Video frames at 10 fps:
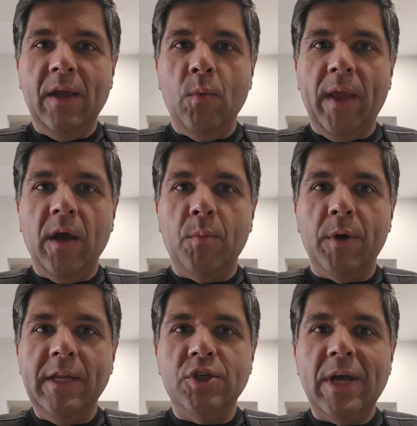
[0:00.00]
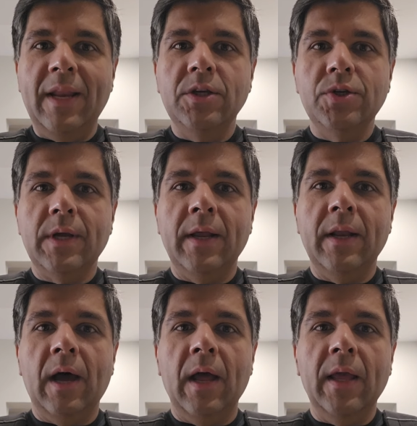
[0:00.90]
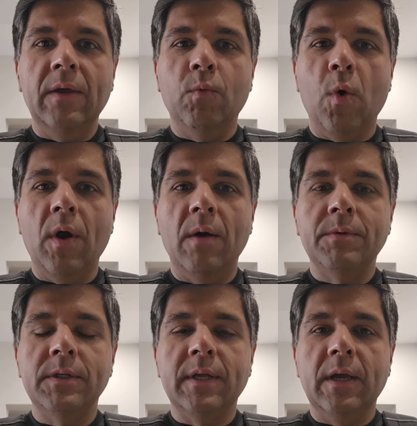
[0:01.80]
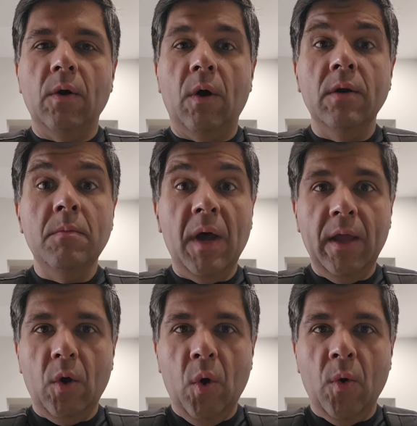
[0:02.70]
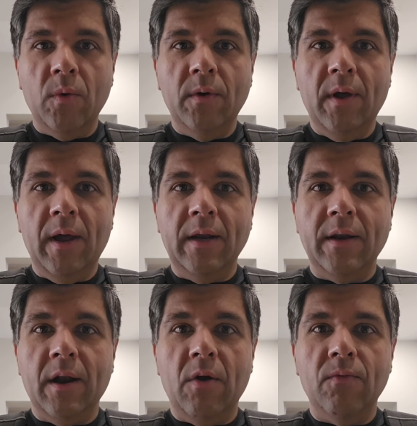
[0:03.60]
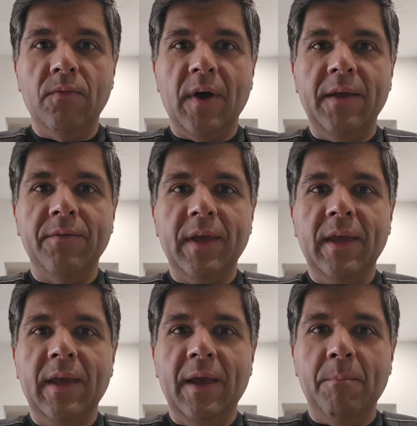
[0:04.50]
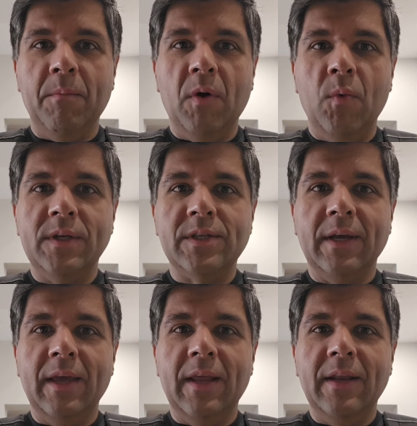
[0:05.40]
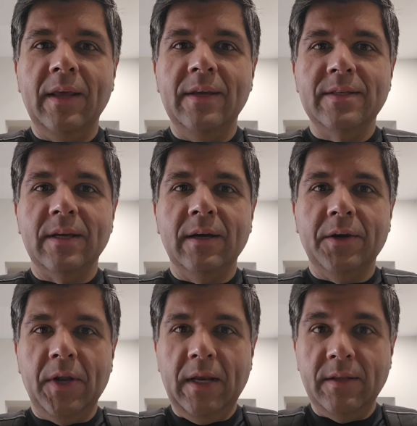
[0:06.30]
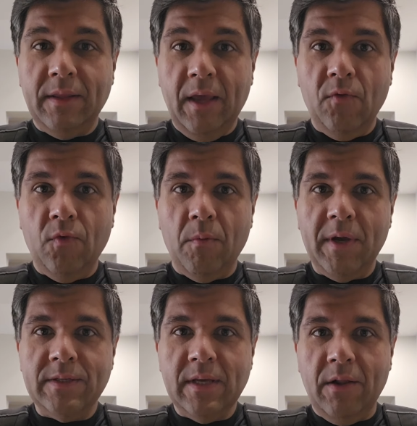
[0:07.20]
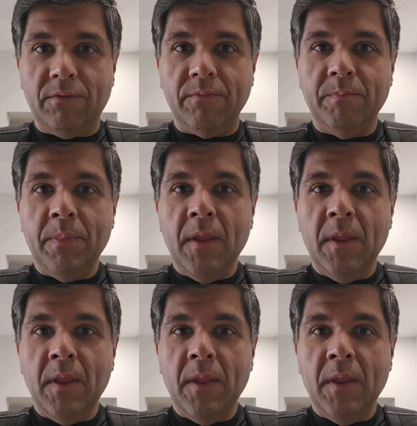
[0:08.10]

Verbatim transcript: day wake up early challenge and I woke up today on my own at around 5 a.m. which again is a great thing for myself.